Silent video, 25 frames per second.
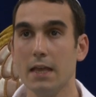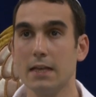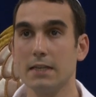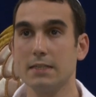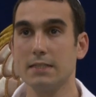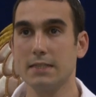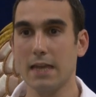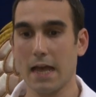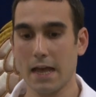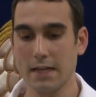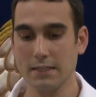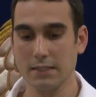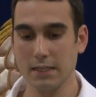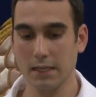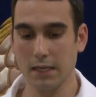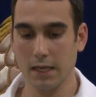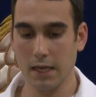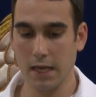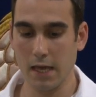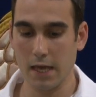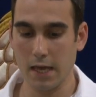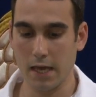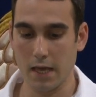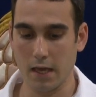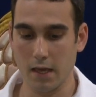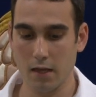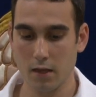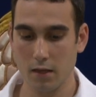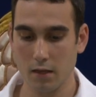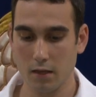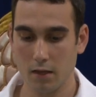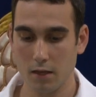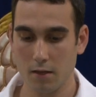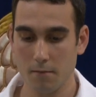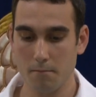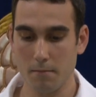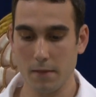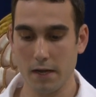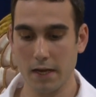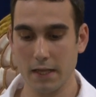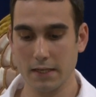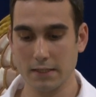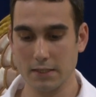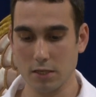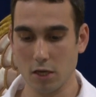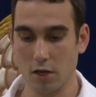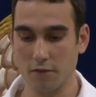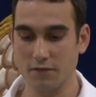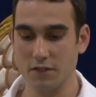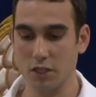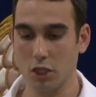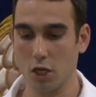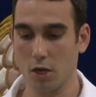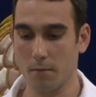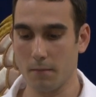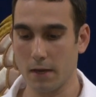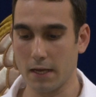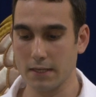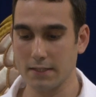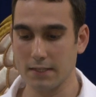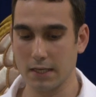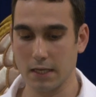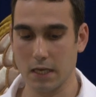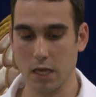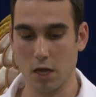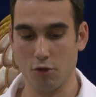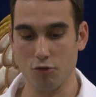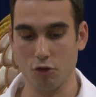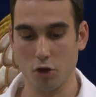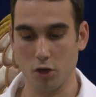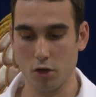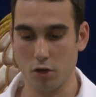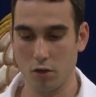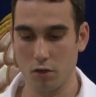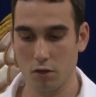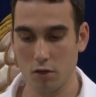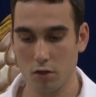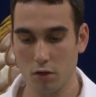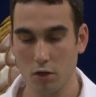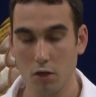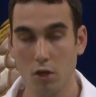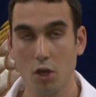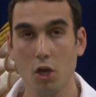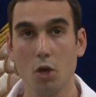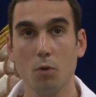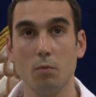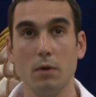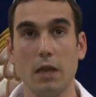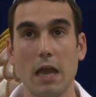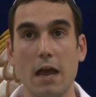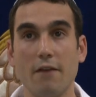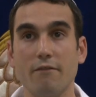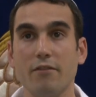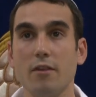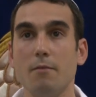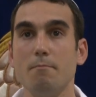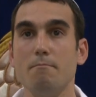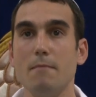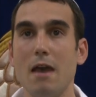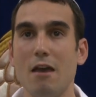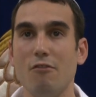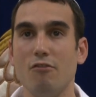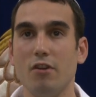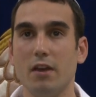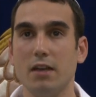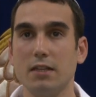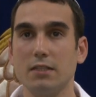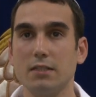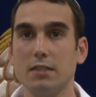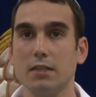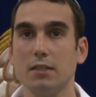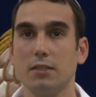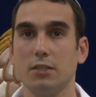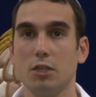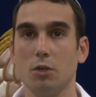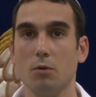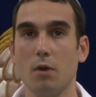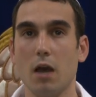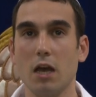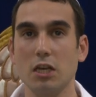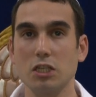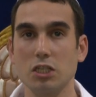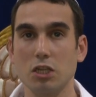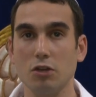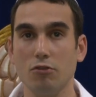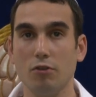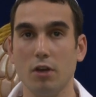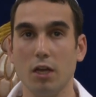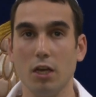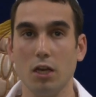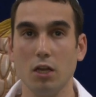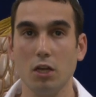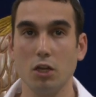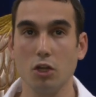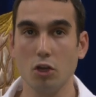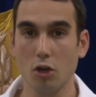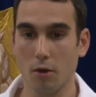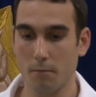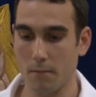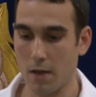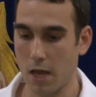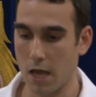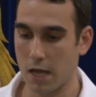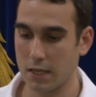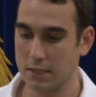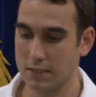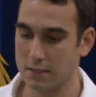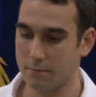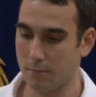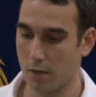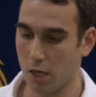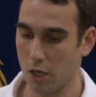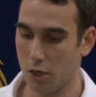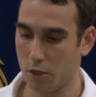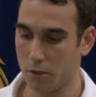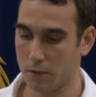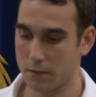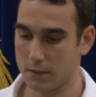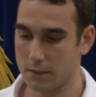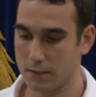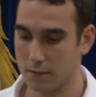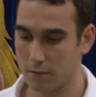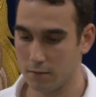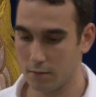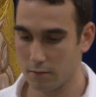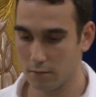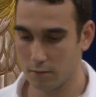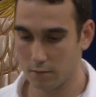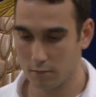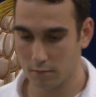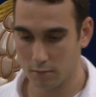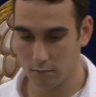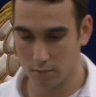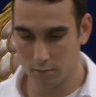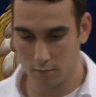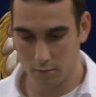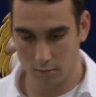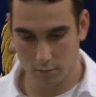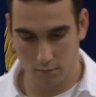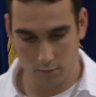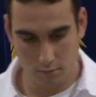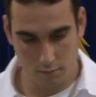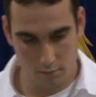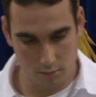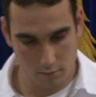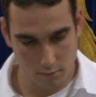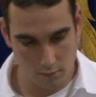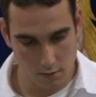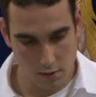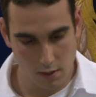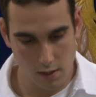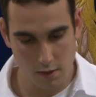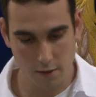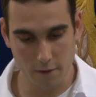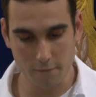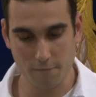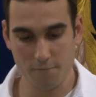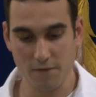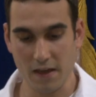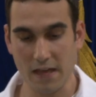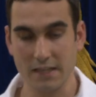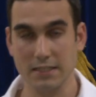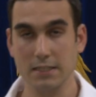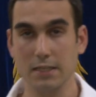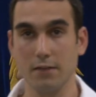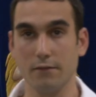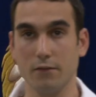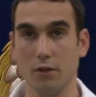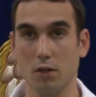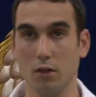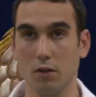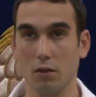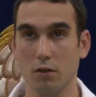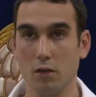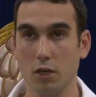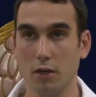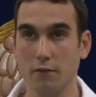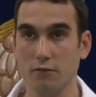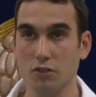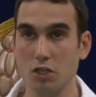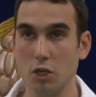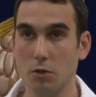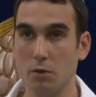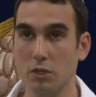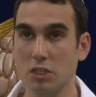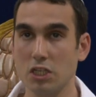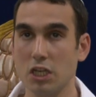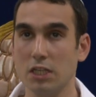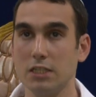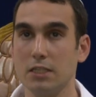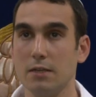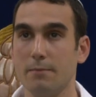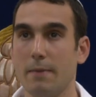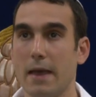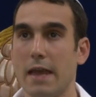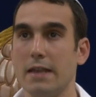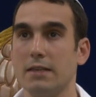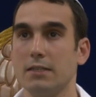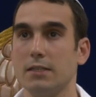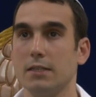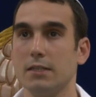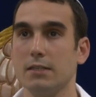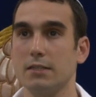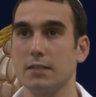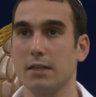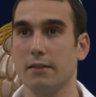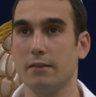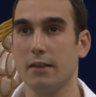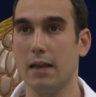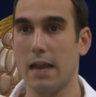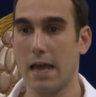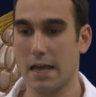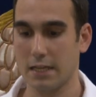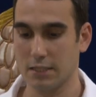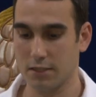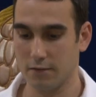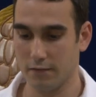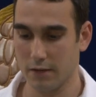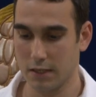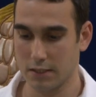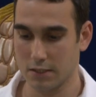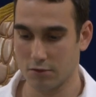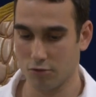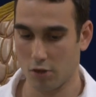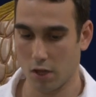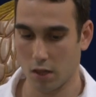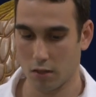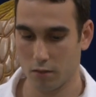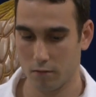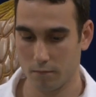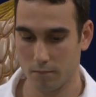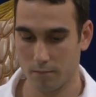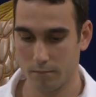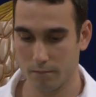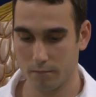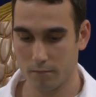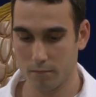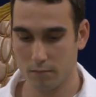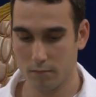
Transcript: Standing here, minutes after Yom HaZikaron, we have the merit to usher in Yom HaAtzmaut, the festival of Jewish independence in the land of Israel.